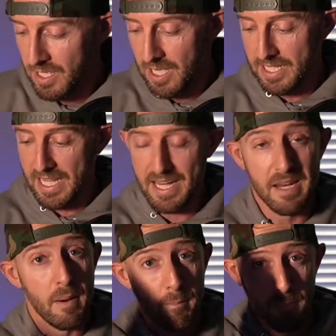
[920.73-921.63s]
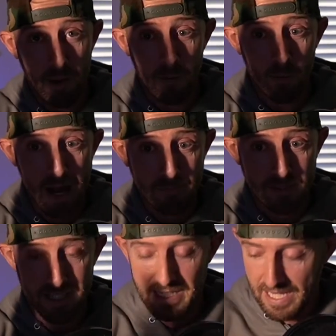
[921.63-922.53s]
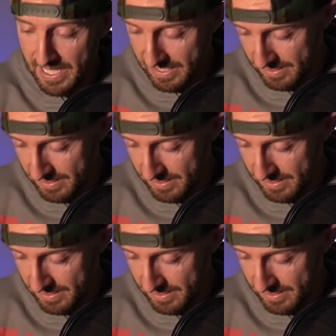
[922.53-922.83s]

Again, bubble wrapped again.